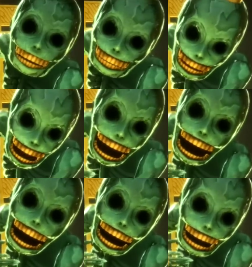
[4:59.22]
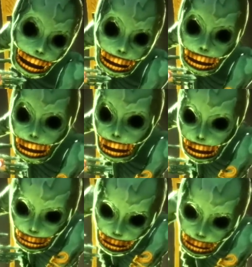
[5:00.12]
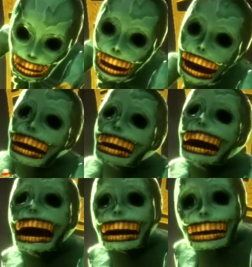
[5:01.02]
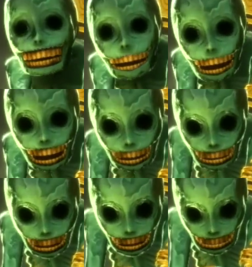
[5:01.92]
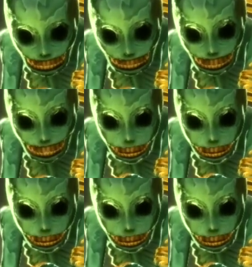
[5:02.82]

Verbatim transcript: demons, uh, you, you're finding out about the storyline, you're collecting things within the